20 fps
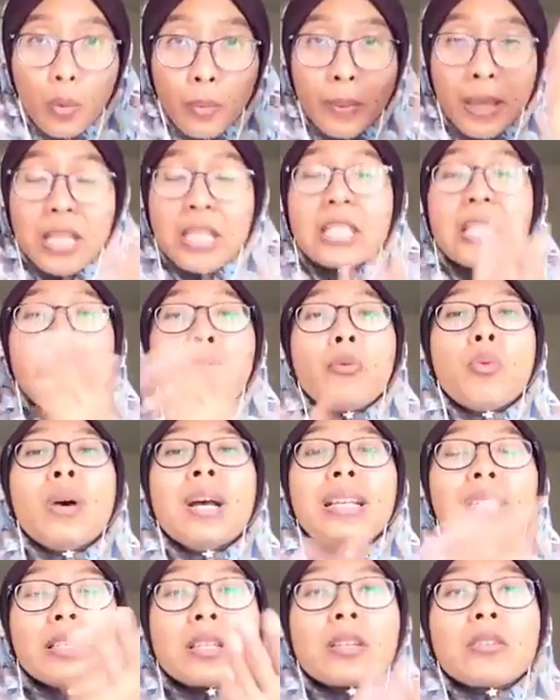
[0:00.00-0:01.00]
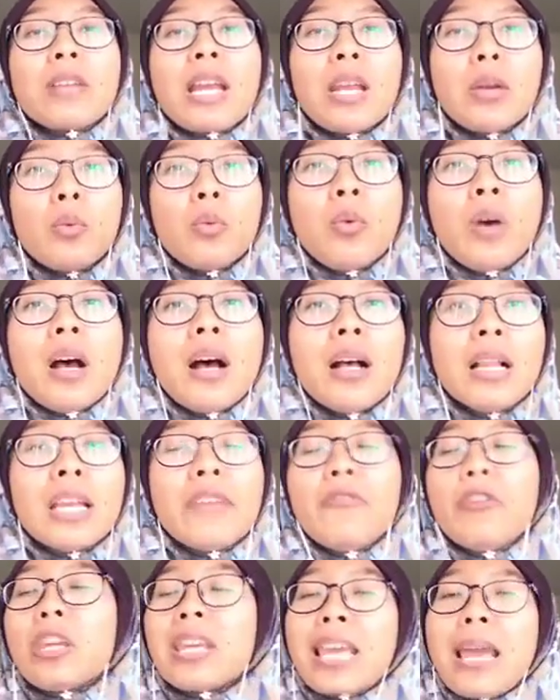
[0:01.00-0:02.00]
Because if words create world,
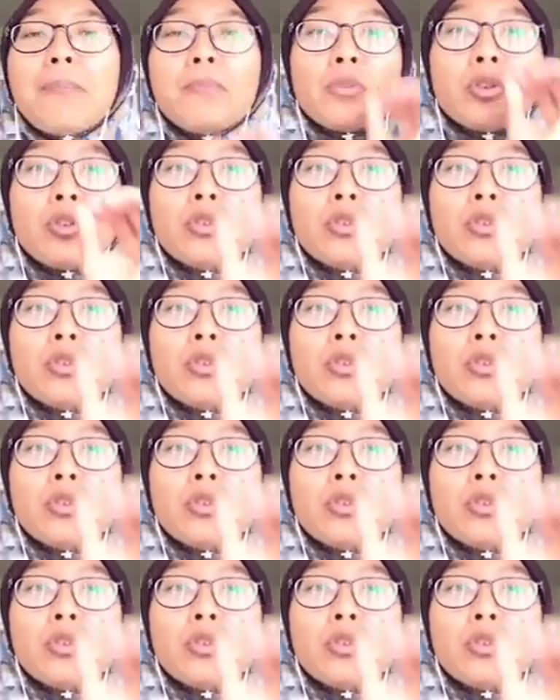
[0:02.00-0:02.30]
if you kept